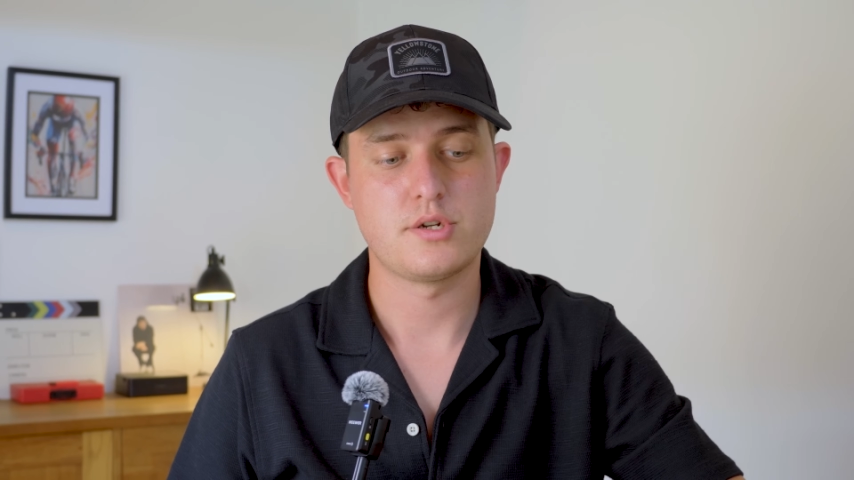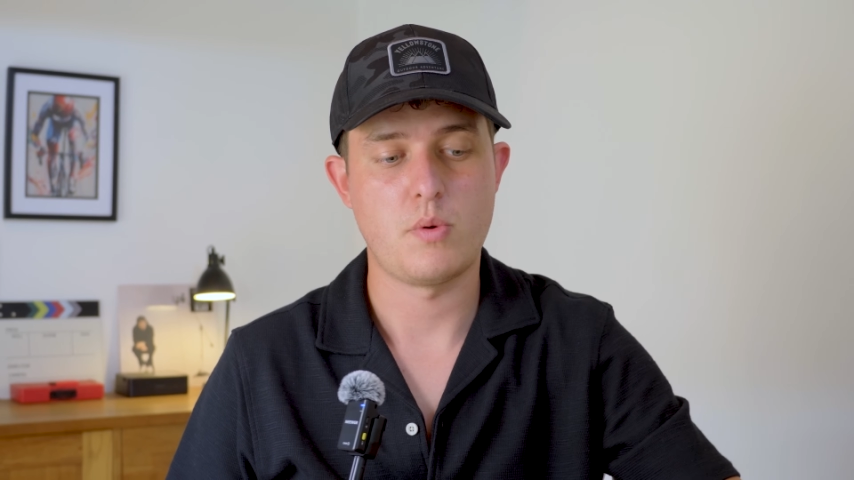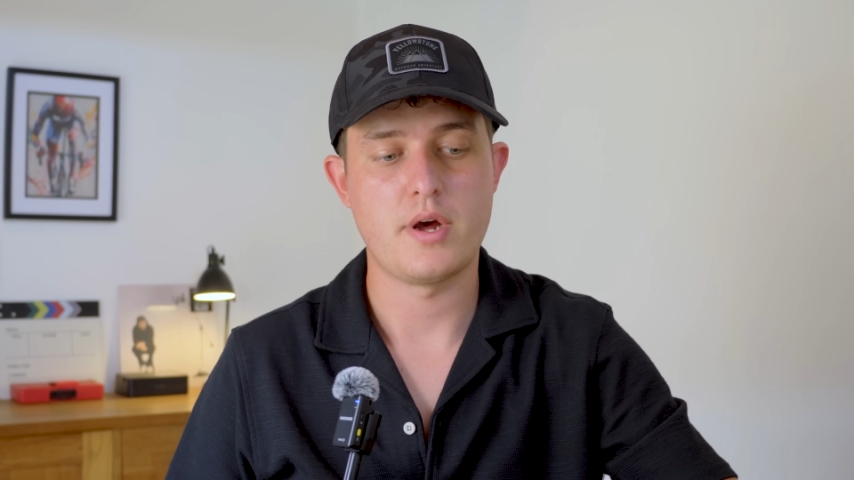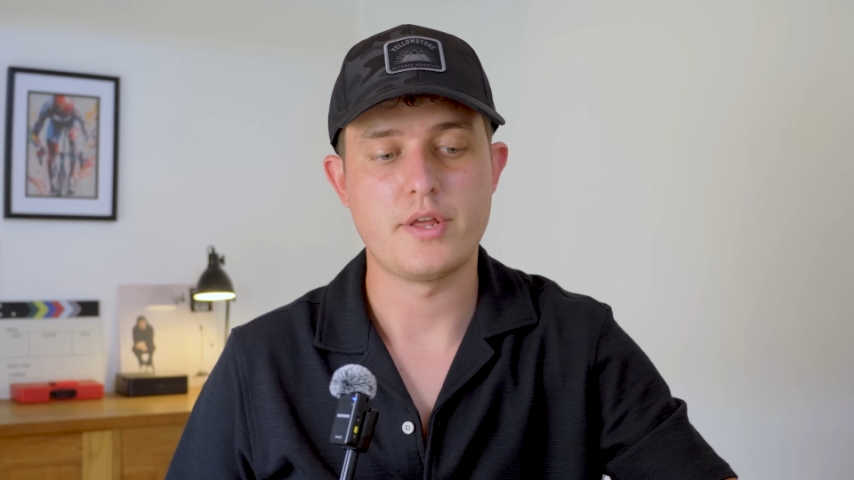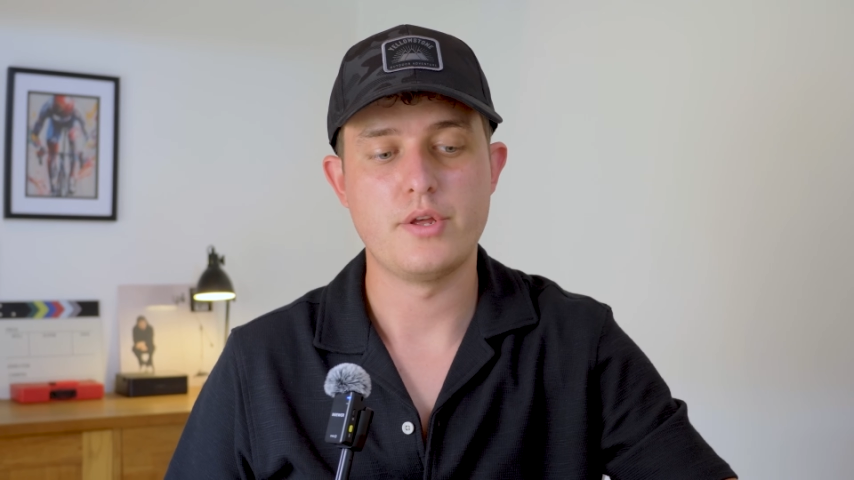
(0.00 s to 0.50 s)

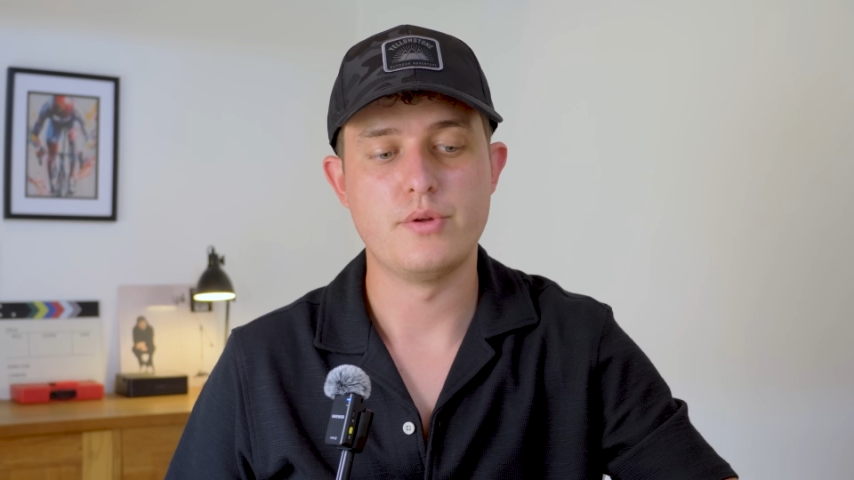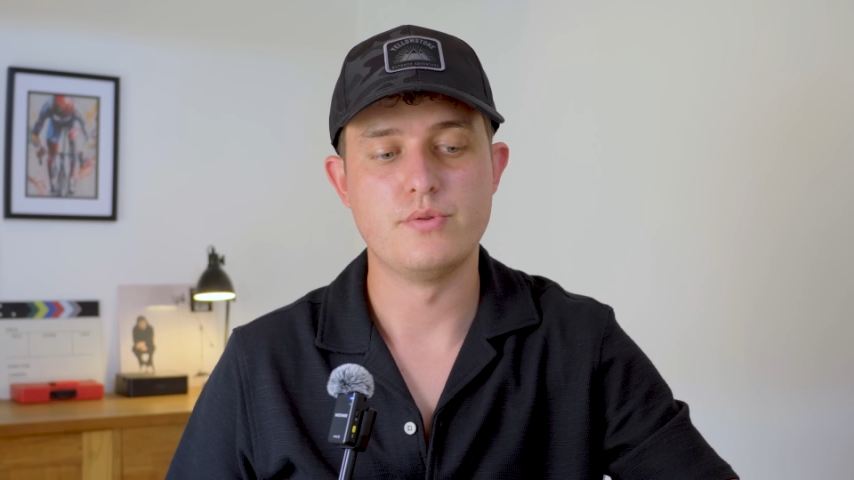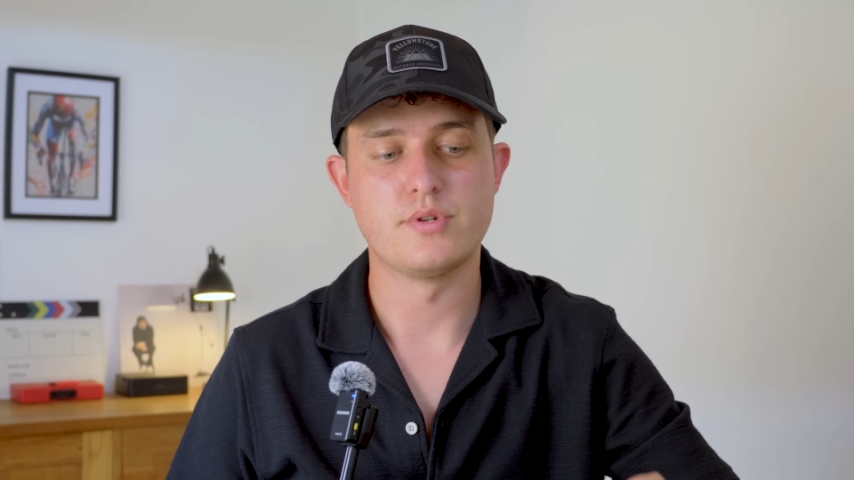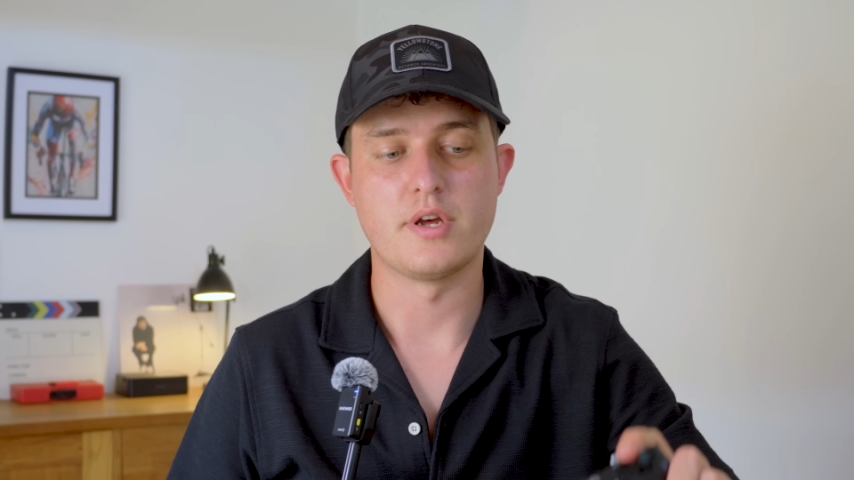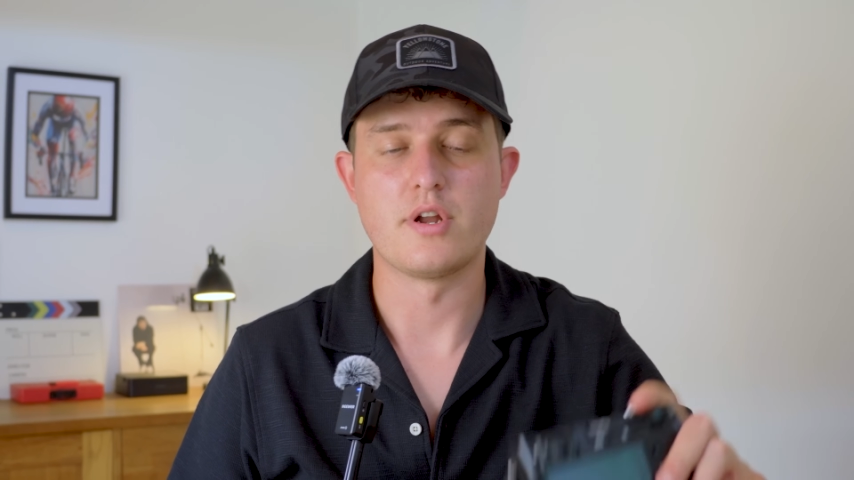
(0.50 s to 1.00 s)
so I
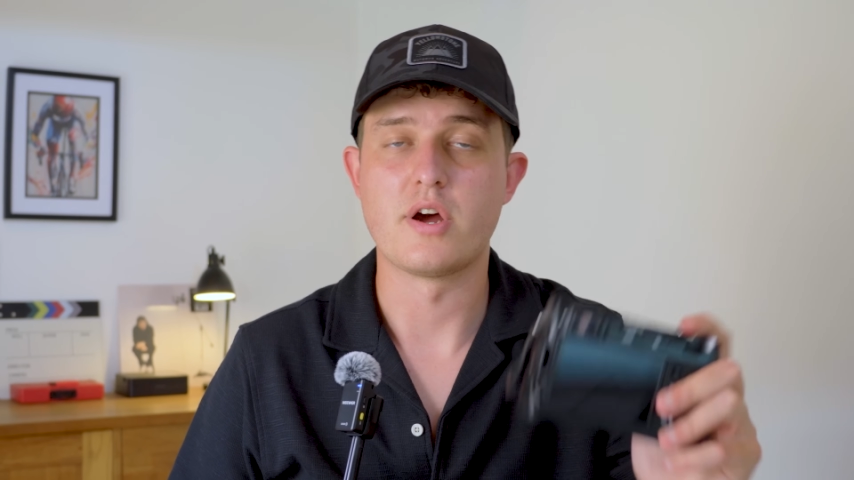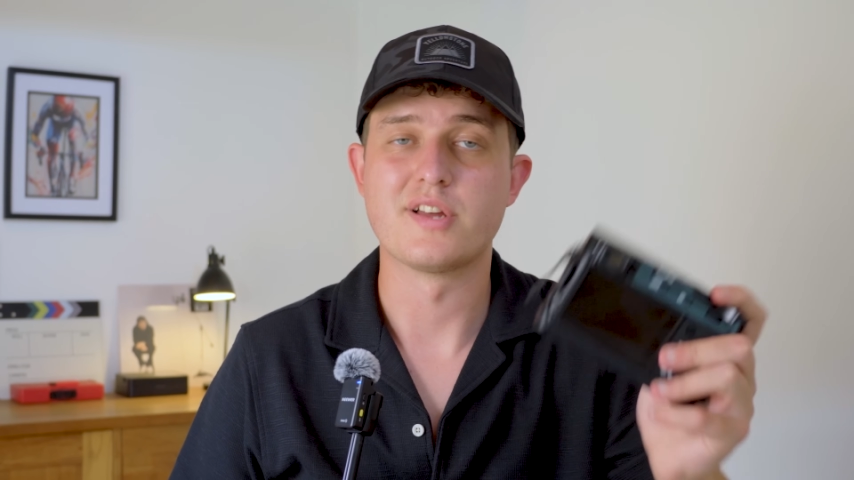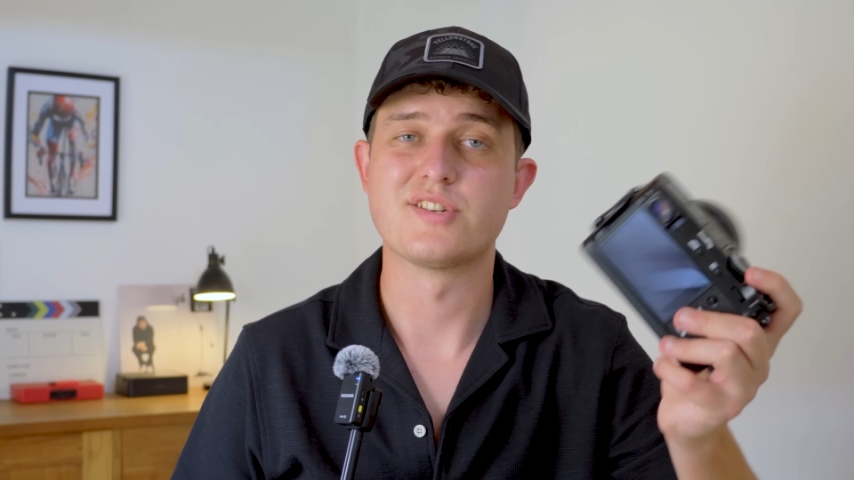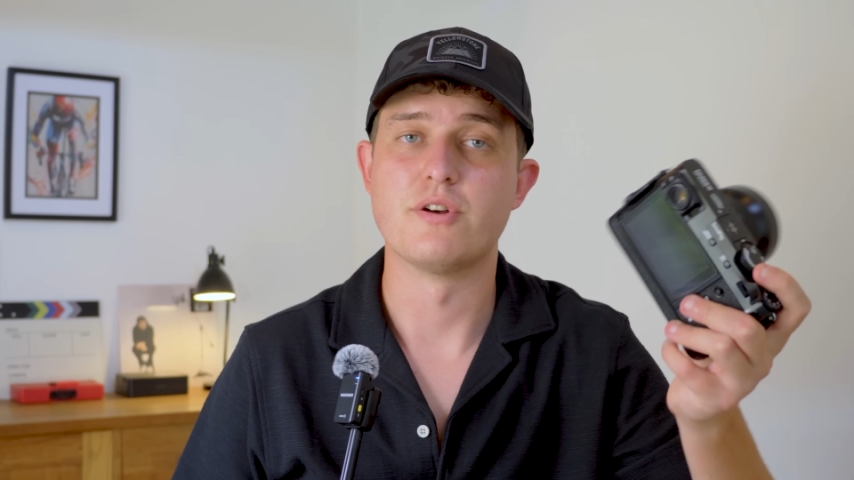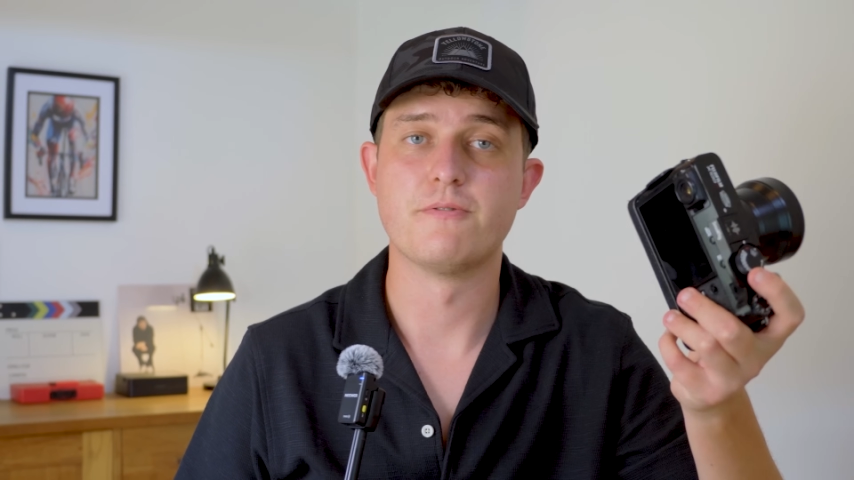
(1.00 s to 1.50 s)
use an
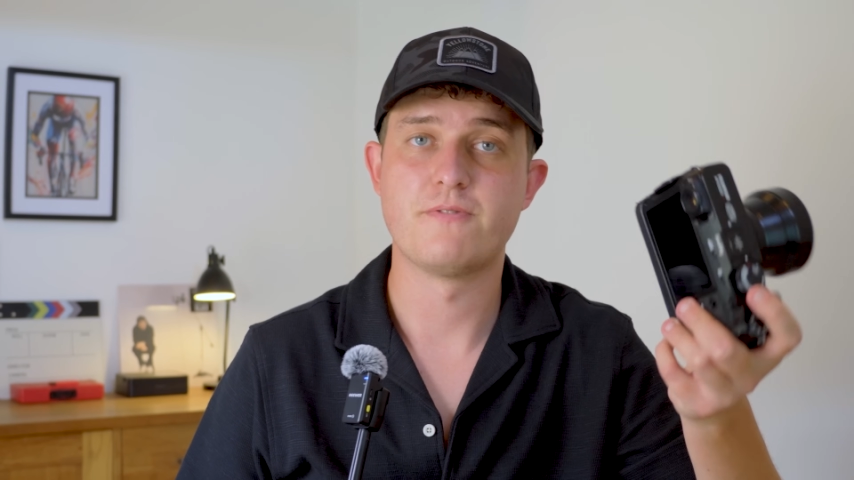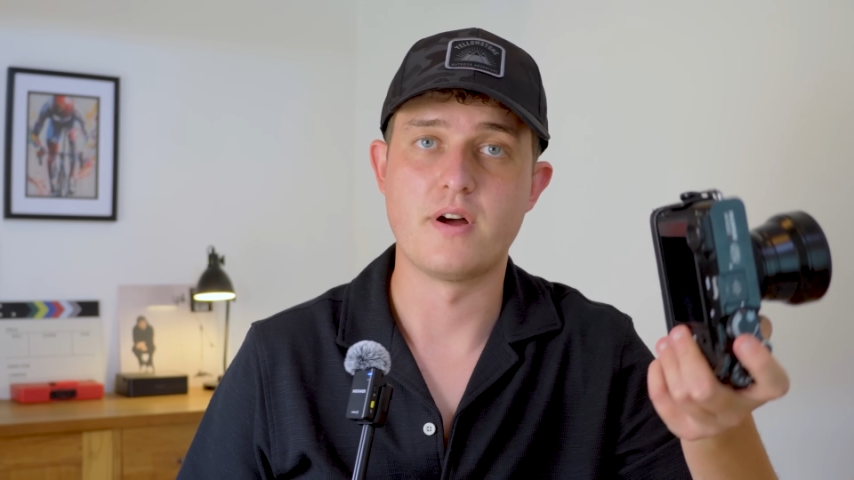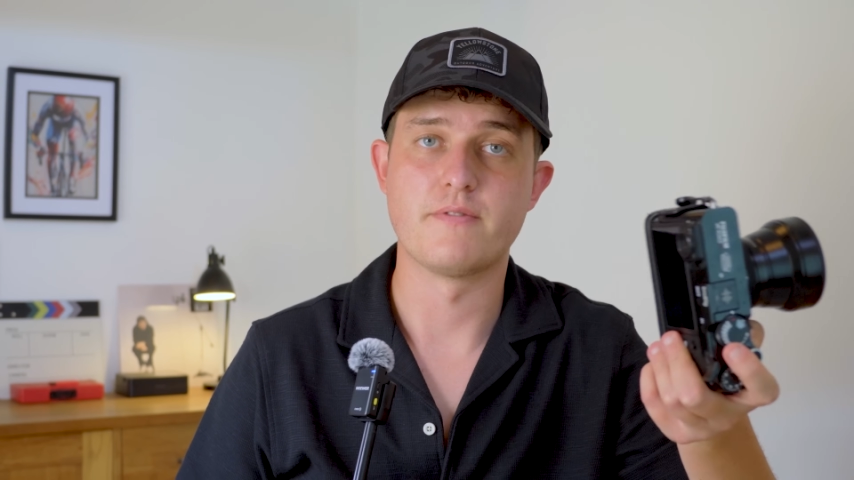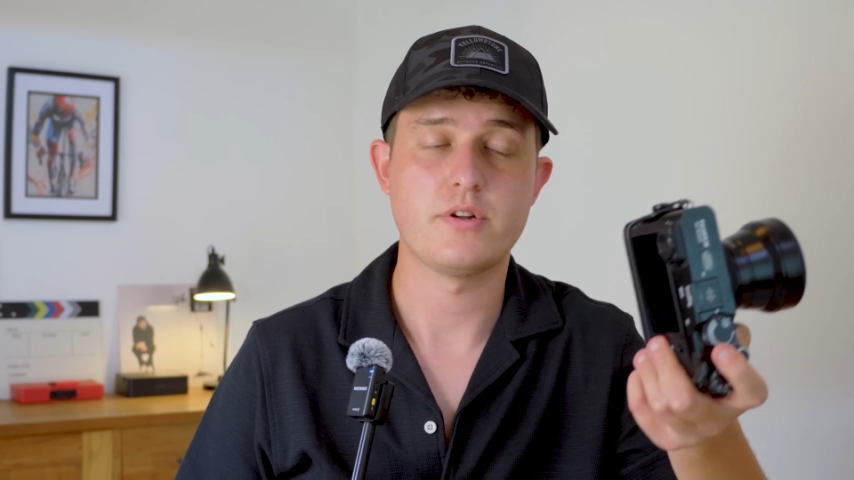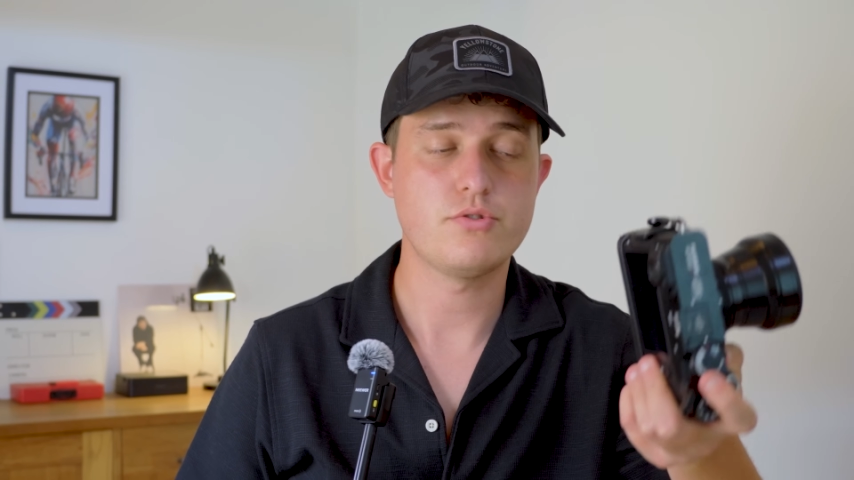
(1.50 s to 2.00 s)
ISO of
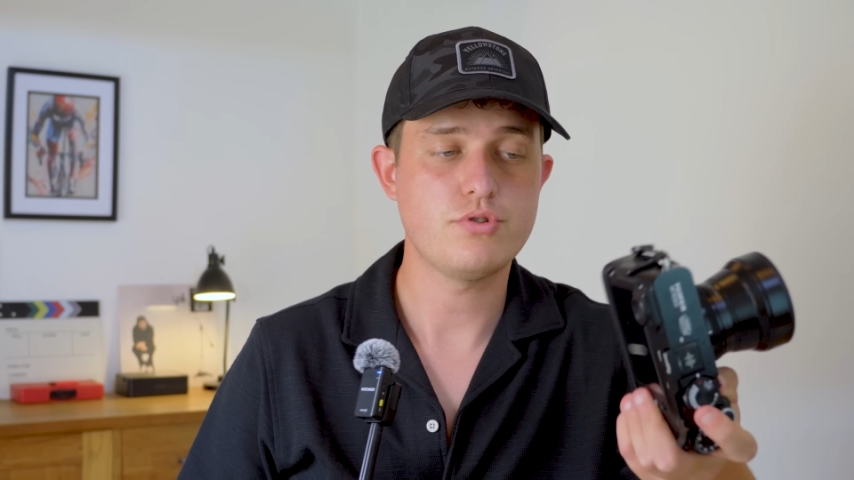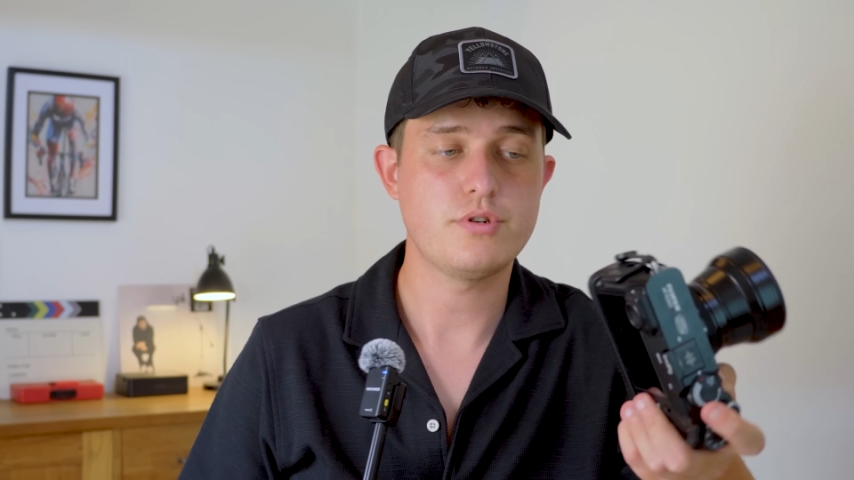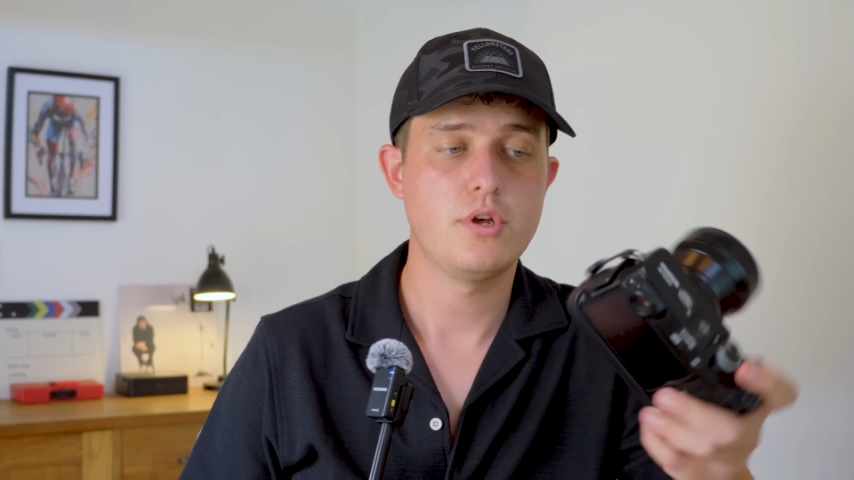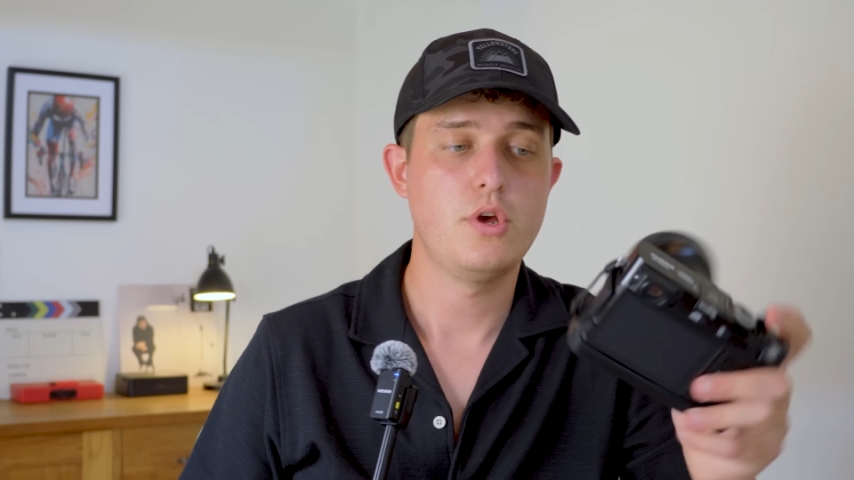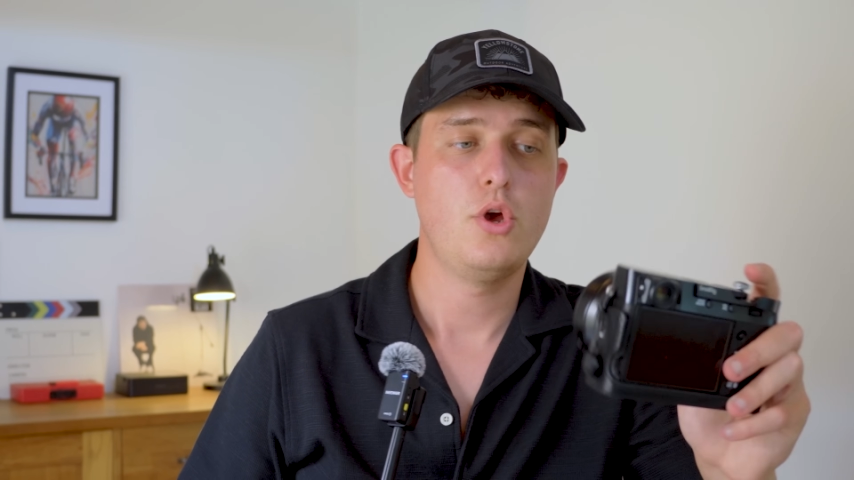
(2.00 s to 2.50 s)
500,